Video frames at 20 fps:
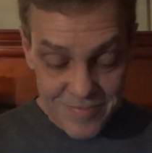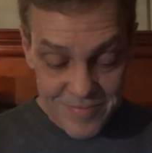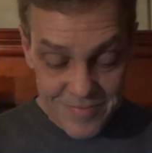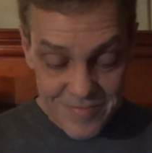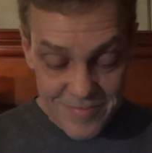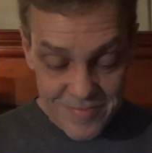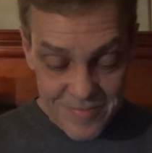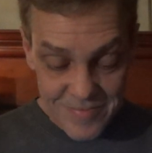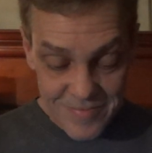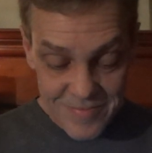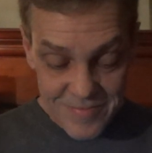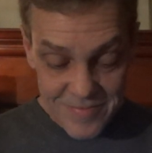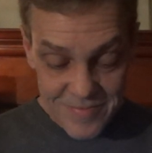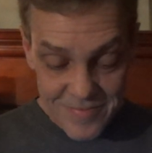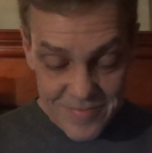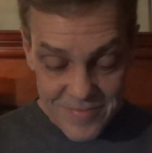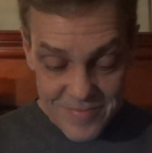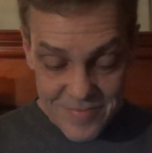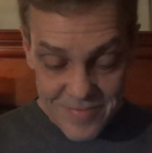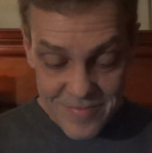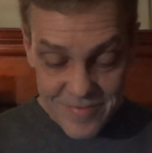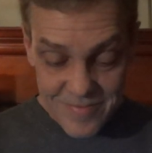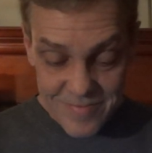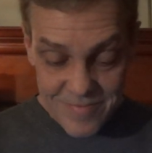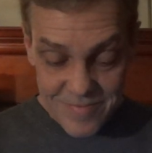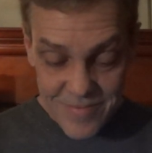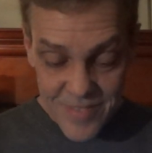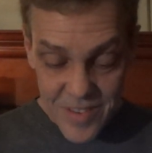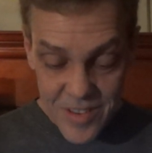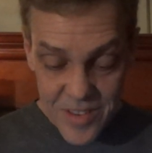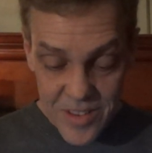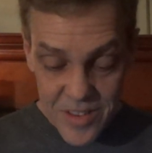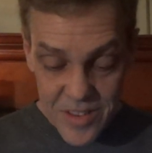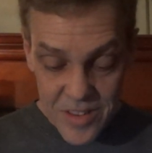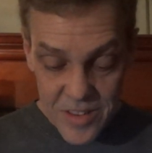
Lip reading: (silence)